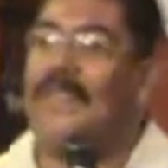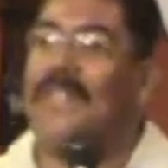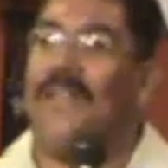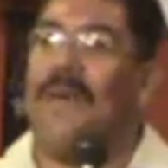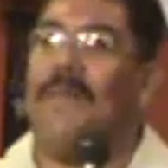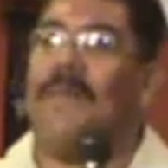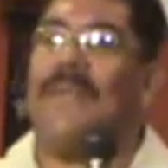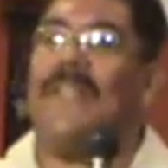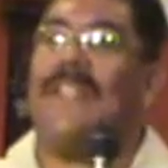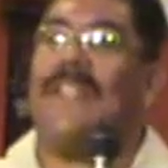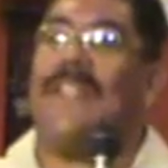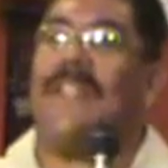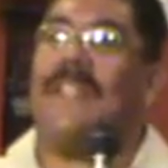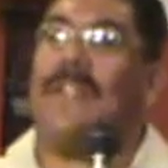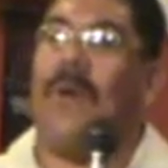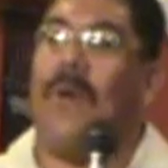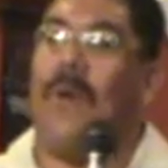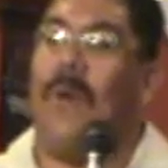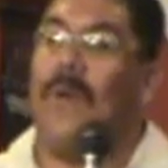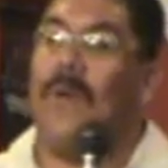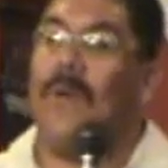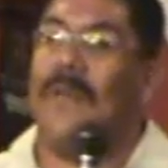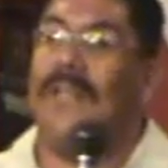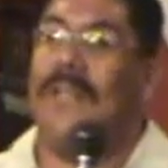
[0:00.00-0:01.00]
something that's
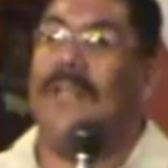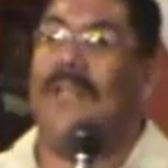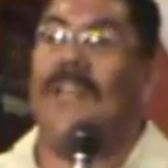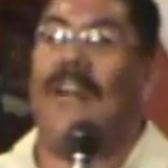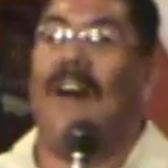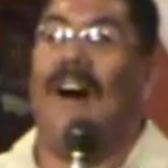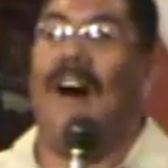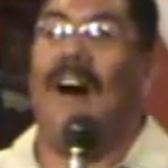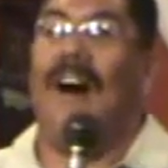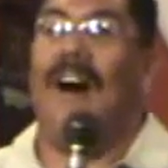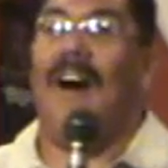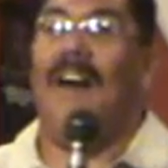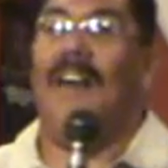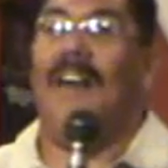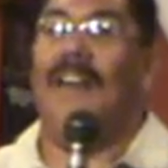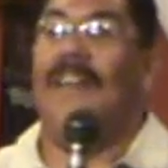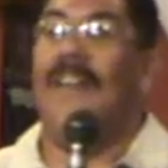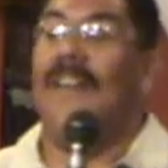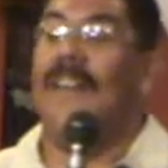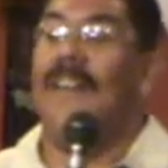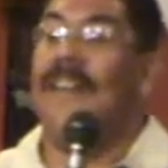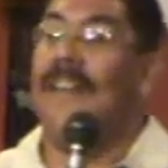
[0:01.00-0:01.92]
holy to God.